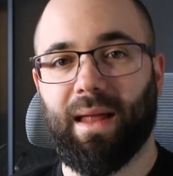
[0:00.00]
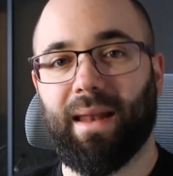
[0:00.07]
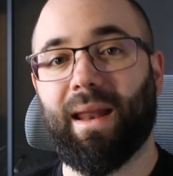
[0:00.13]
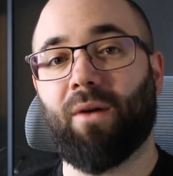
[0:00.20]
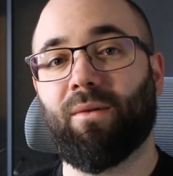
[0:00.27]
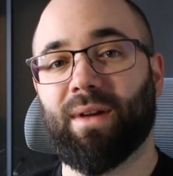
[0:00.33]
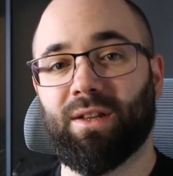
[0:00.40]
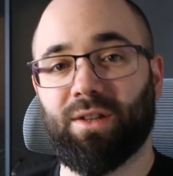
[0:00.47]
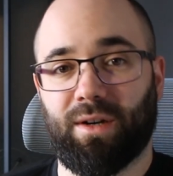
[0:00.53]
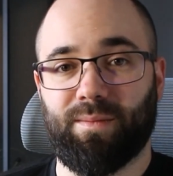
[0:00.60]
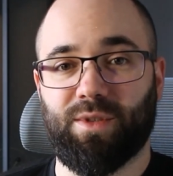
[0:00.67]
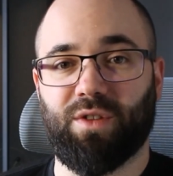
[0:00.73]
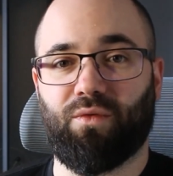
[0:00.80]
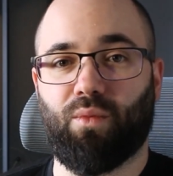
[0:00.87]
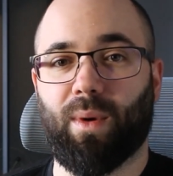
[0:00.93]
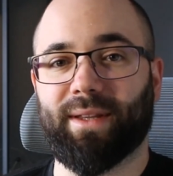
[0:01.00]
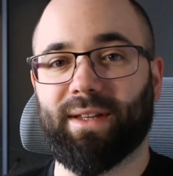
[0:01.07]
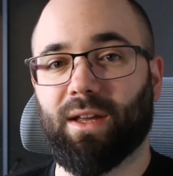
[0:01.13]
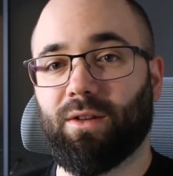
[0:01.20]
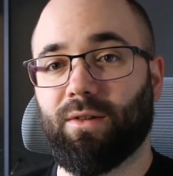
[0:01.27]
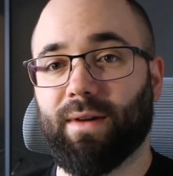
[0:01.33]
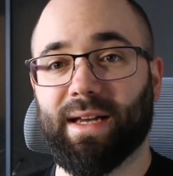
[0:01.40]
Now, in terms of what
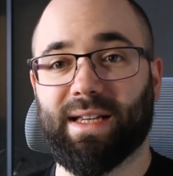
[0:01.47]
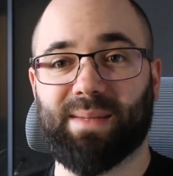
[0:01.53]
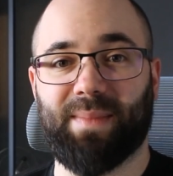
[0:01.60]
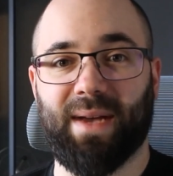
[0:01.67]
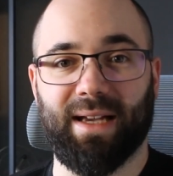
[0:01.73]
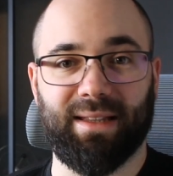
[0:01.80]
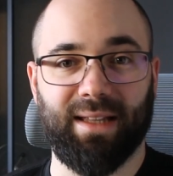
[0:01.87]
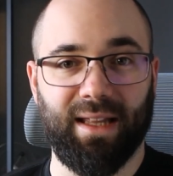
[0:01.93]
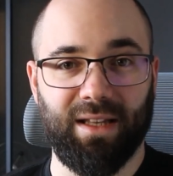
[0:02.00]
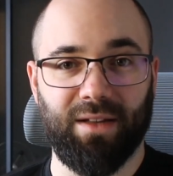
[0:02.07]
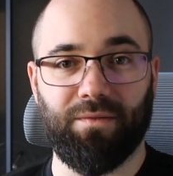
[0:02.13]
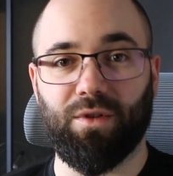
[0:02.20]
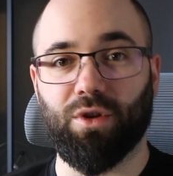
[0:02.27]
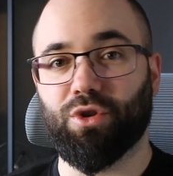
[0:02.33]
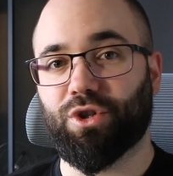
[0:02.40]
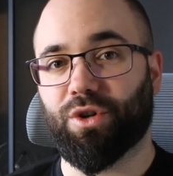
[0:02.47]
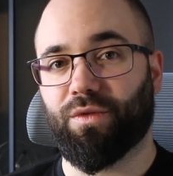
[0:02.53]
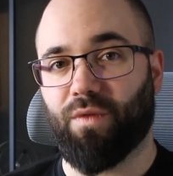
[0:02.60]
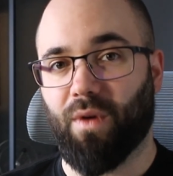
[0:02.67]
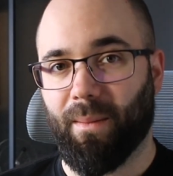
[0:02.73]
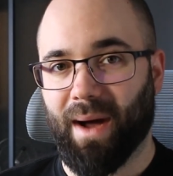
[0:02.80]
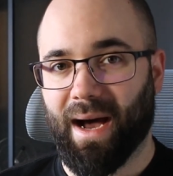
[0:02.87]
can you expect in the future
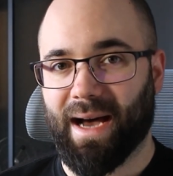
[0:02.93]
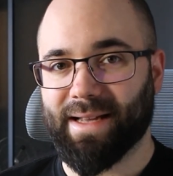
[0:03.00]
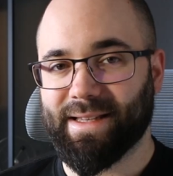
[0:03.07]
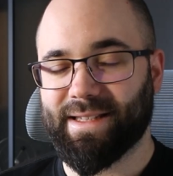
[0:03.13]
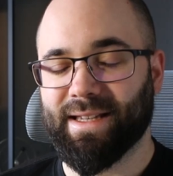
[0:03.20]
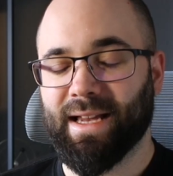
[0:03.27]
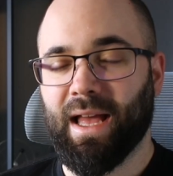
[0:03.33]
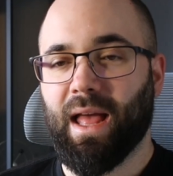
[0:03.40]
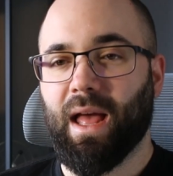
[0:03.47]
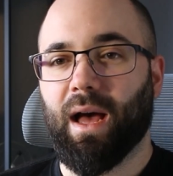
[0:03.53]
from us,